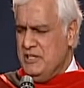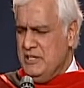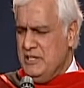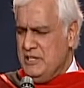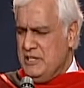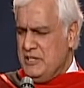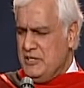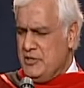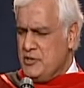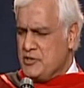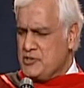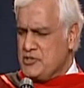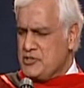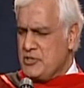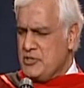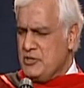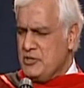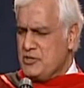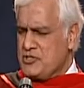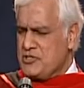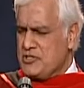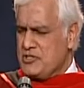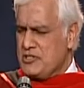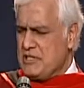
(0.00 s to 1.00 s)
He goes and
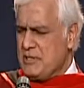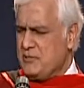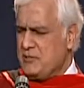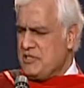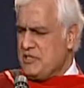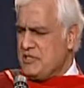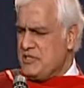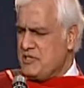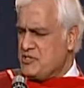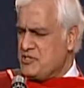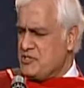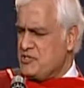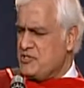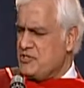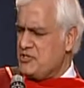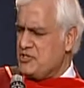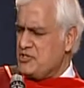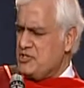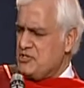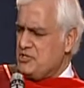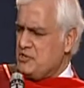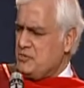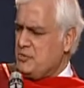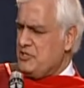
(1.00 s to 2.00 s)
looks at Nebuchadnezzar and
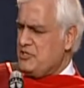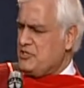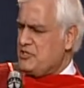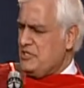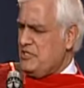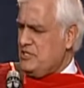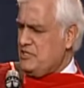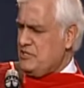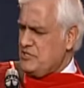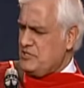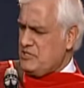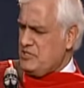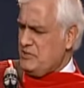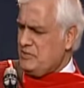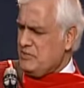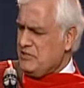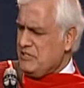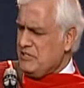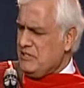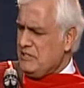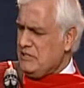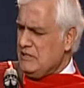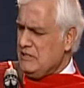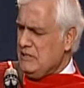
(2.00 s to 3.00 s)
says, I want to tell you
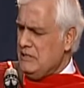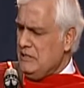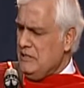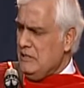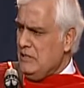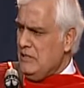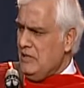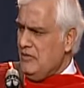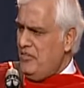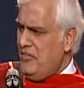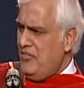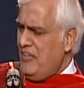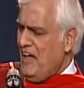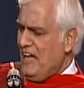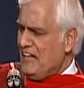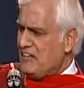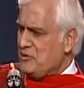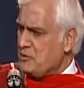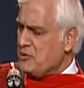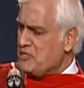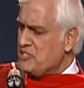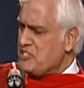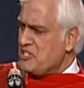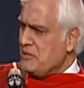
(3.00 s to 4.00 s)
something.
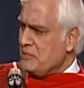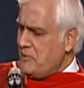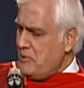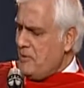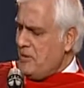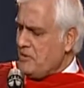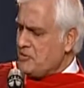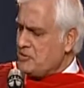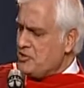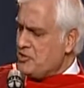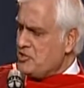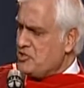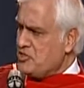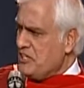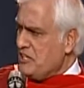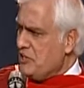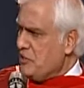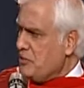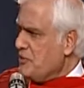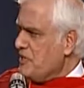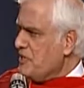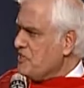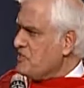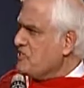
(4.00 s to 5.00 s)
That which I'm about to tell
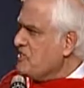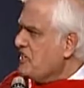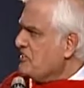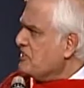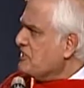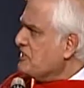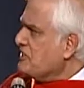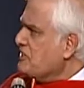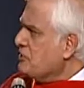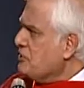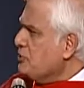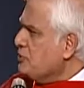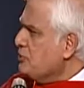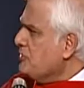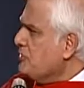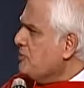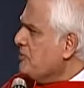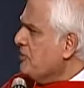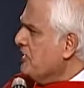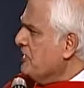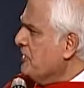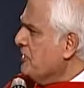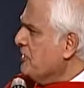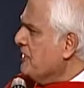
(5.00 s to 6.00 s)
you has nothing to do with
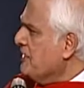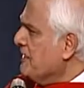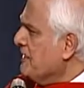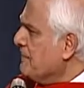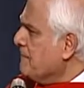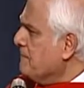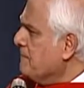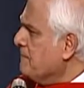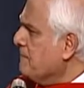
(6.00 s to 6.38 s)
my learning.